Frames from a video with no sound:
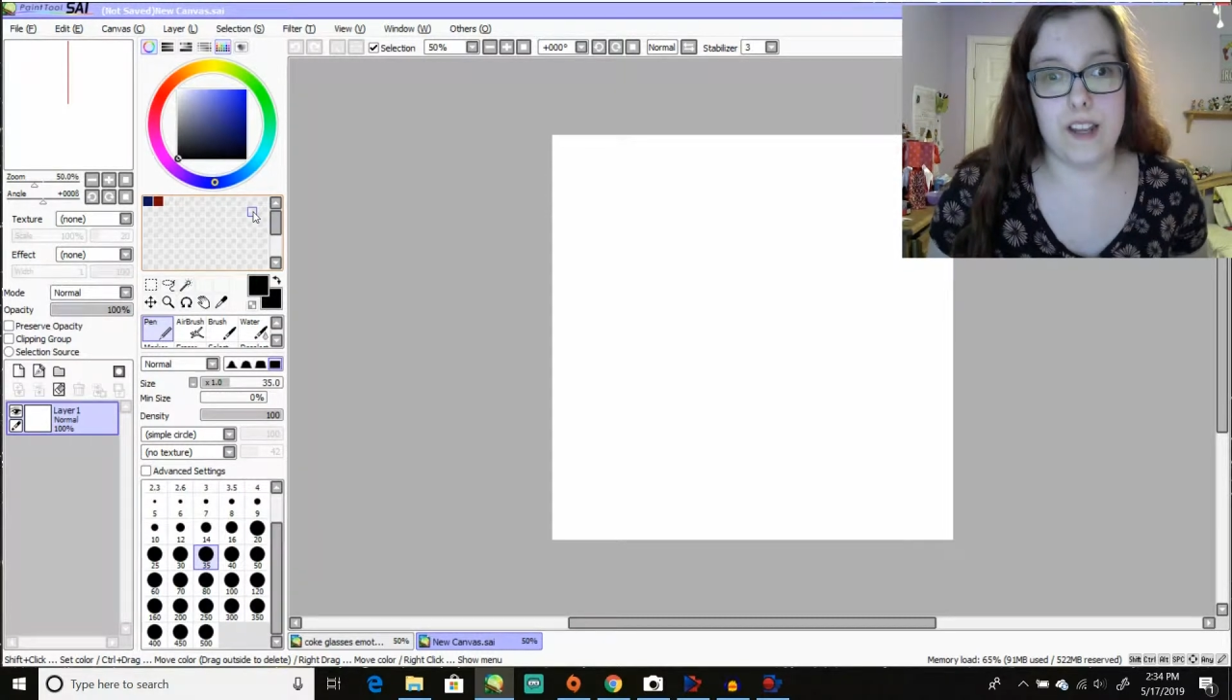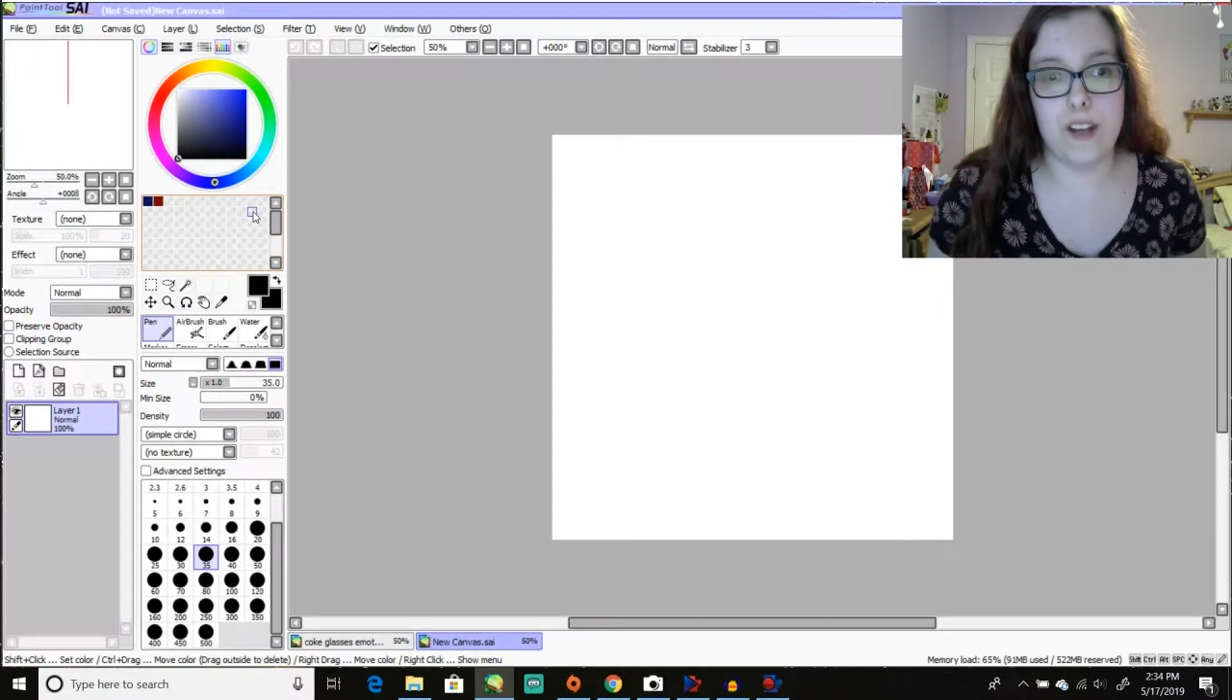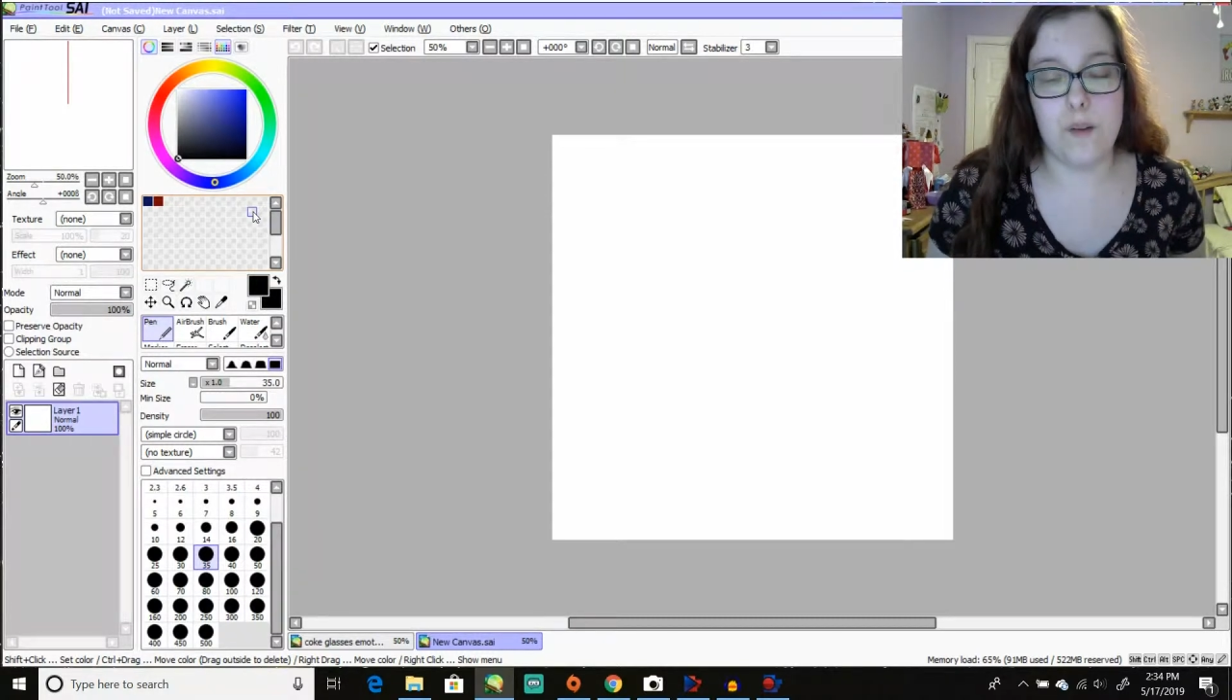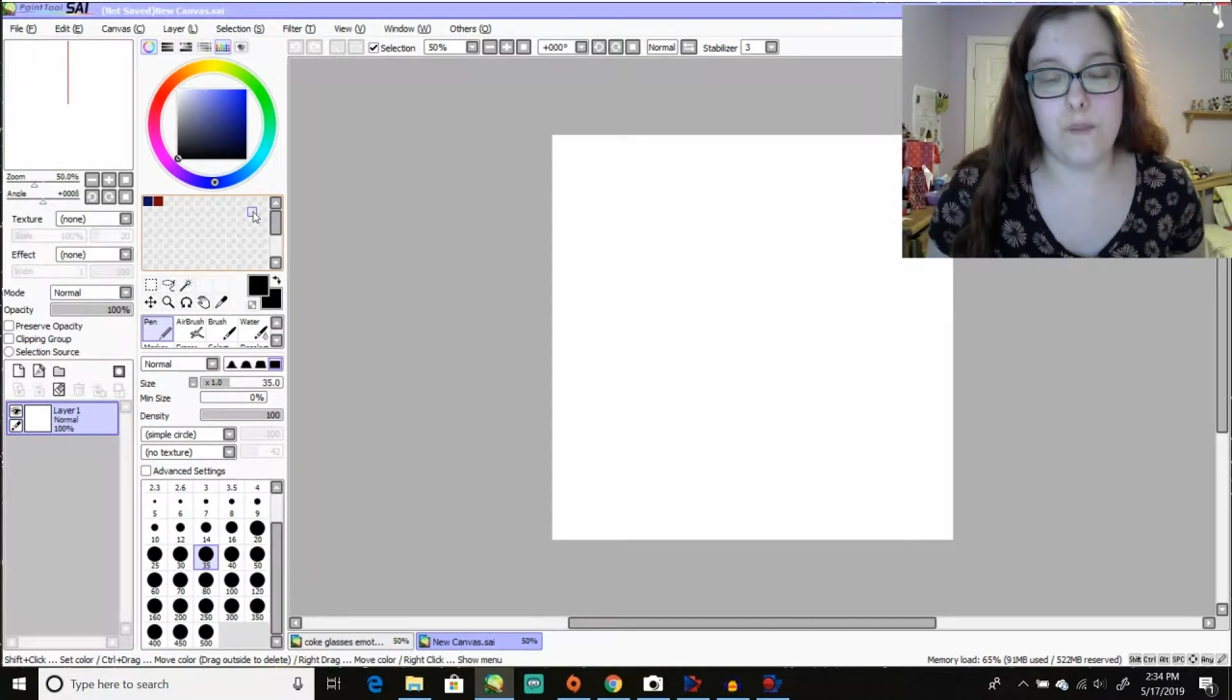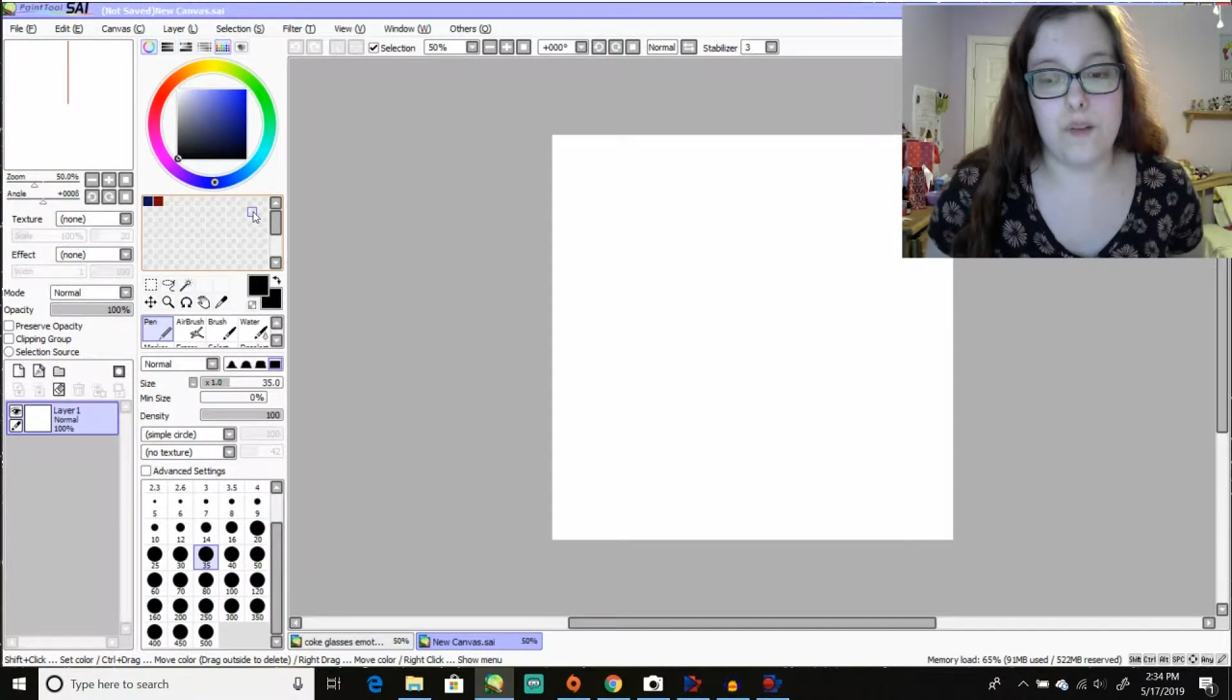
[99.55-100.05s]

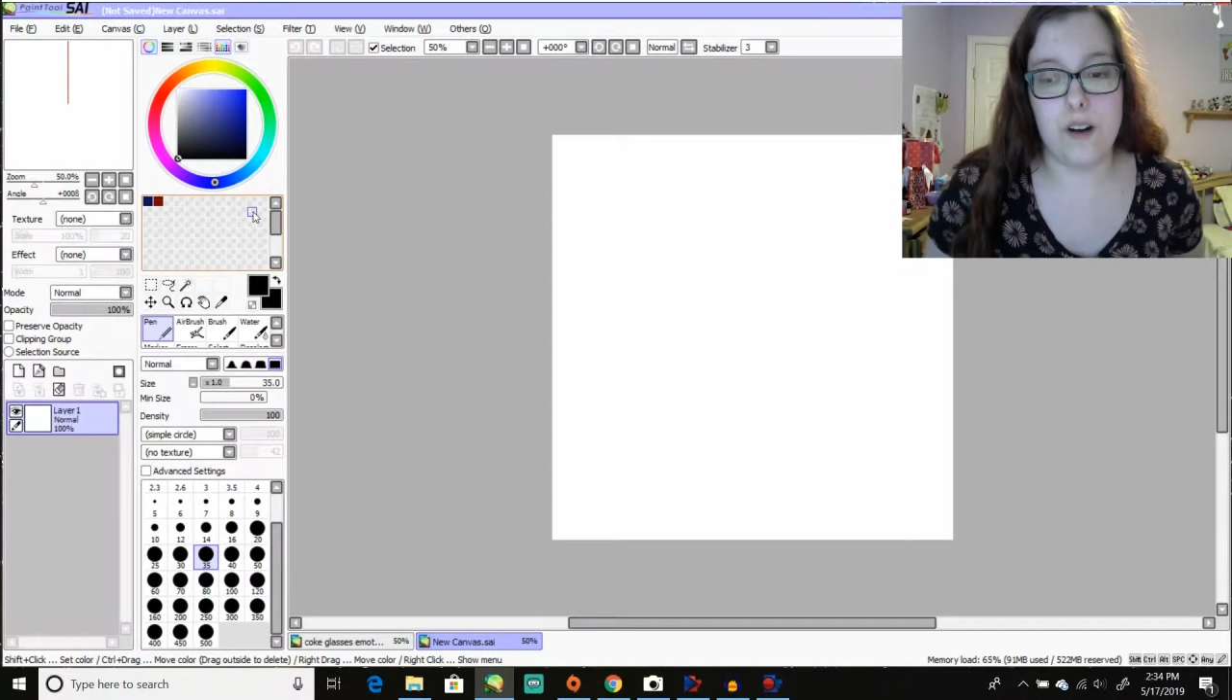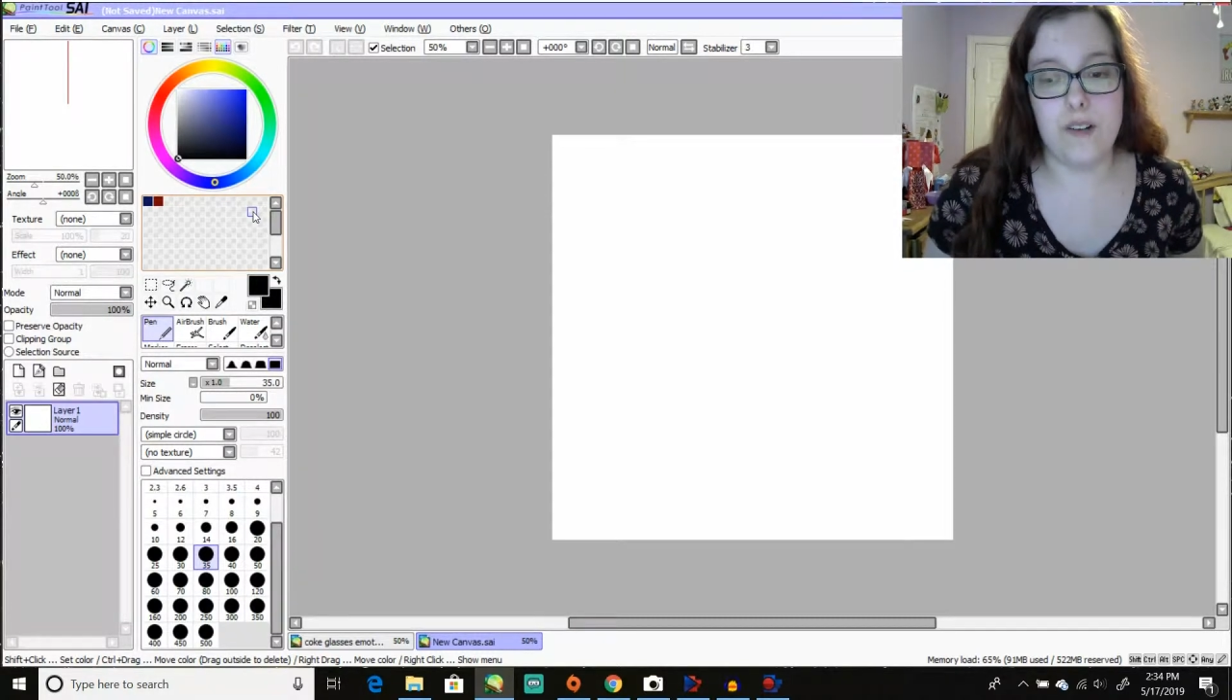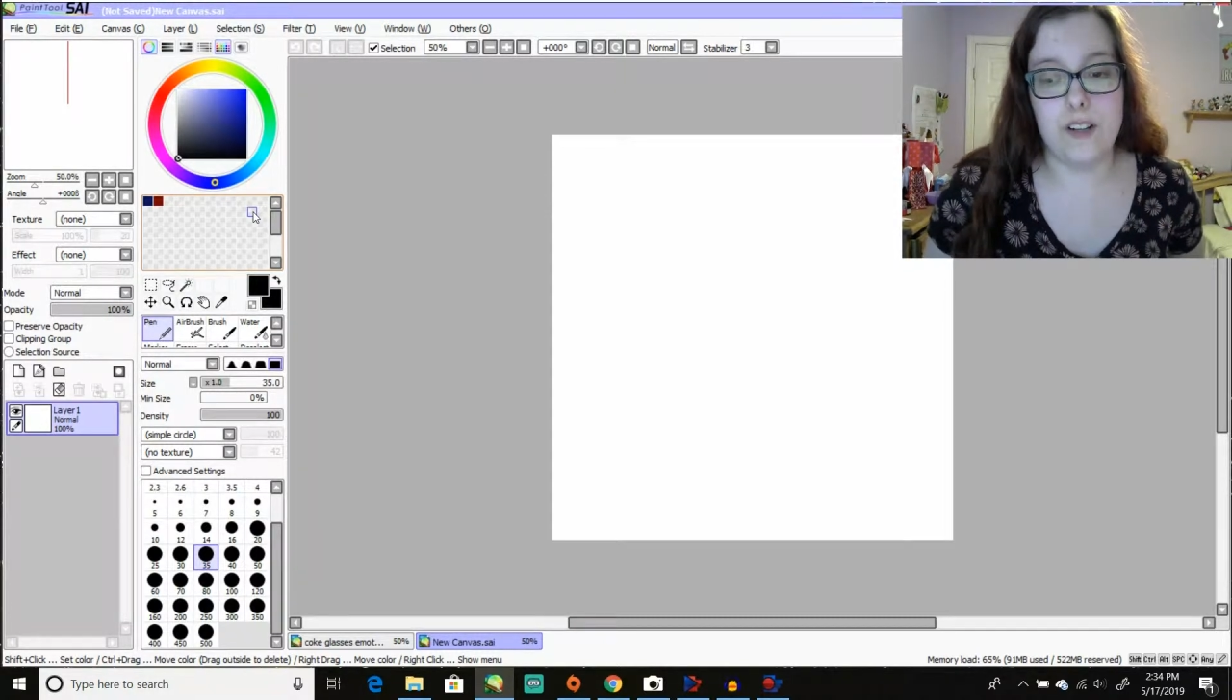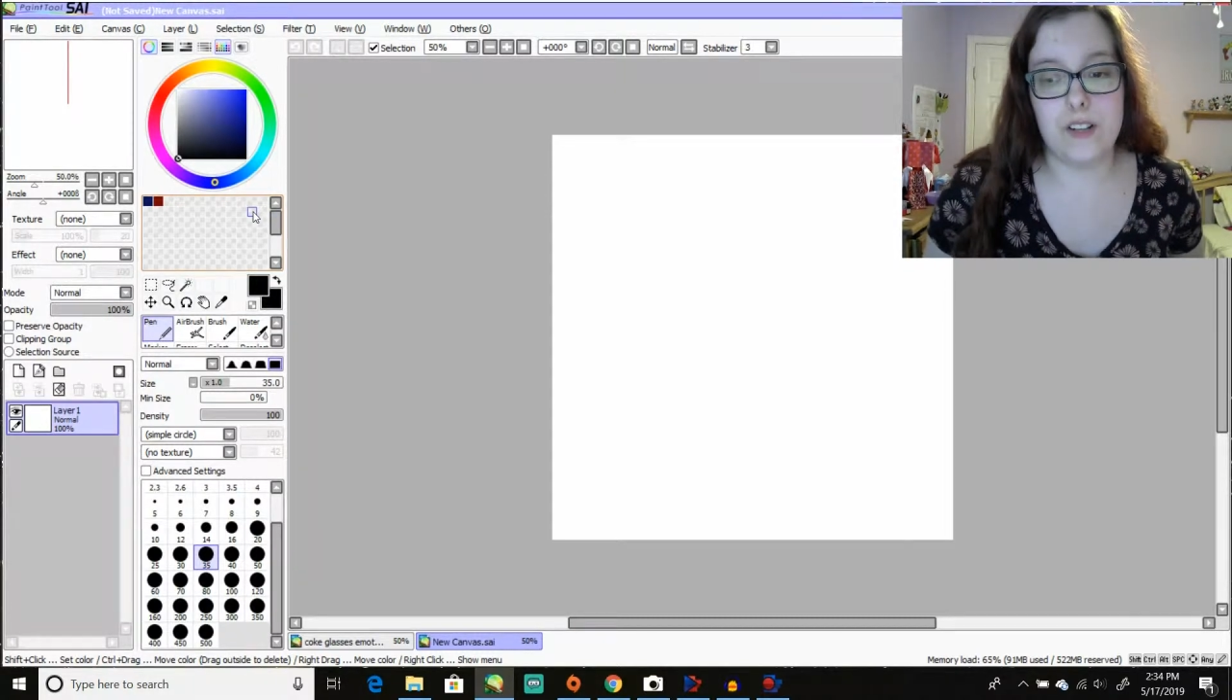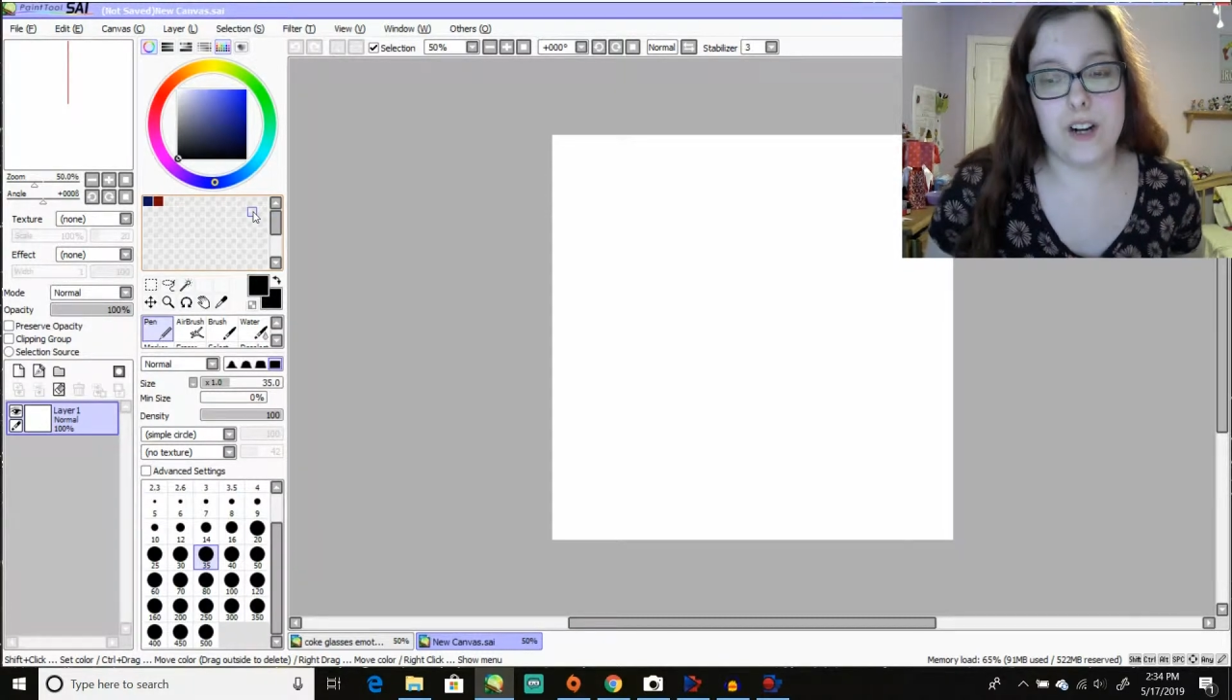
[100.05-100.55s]
I'll probably
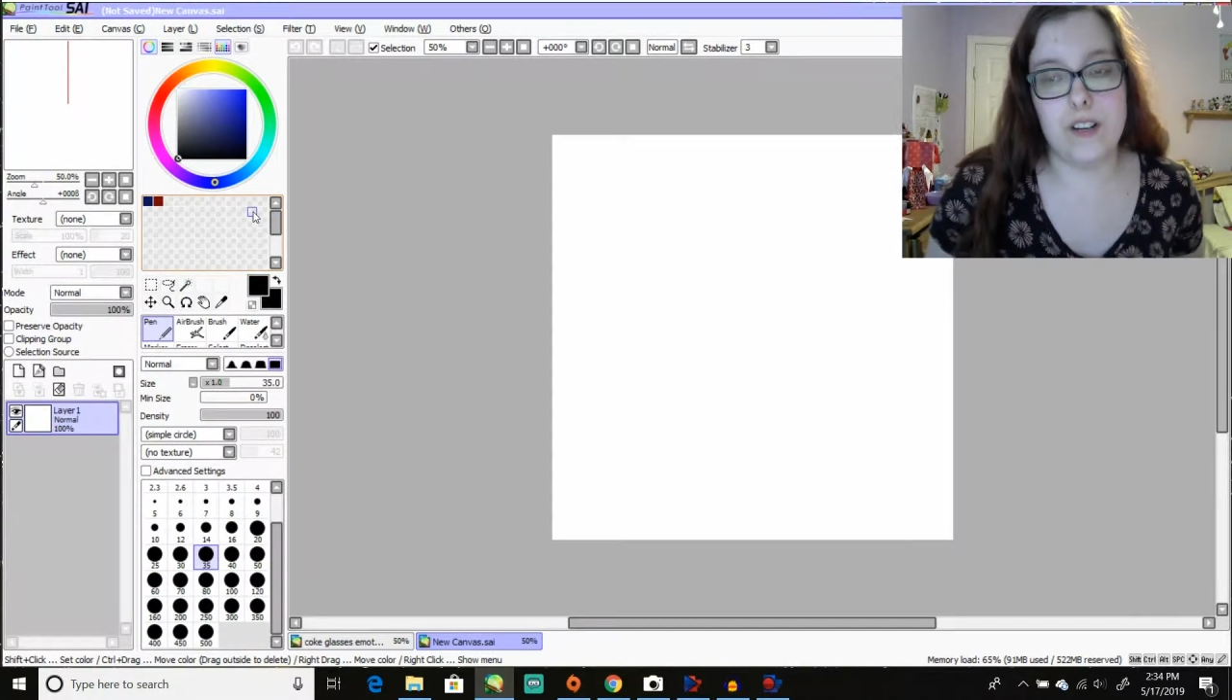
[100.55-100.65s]
try to